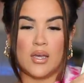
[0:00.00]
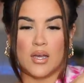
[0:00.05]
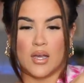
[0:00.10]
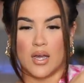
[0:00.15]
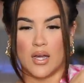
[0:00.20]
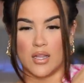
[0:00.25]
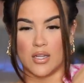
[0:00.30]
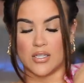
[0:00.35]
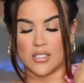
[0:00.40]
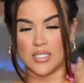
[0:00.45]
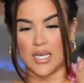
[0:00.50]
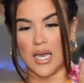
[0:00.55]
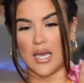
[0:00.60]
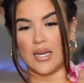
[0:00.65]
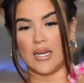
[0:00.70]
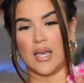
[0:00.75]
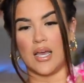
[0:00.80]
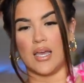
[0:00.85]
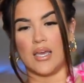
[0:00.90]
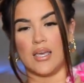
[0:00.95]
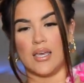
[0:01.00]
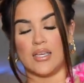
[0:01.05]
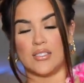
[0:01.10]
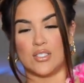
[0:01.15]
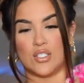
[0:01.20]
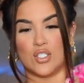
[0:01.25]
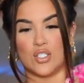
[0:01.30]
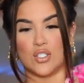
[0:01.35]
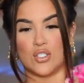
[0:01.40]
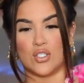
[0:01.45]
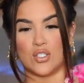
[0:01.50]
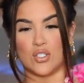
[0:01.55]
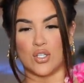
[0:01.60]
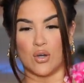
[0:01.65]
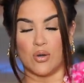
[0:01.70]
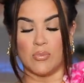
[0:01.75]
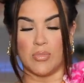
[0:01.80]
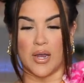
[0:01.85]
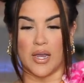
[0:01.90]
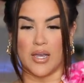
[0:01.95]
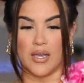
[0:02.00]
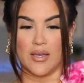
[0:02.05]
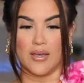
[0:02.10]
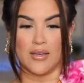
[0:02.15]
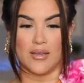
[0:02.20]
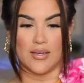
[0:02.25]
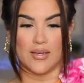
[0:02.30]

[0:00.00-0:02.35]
color tie-dye. It's so bright.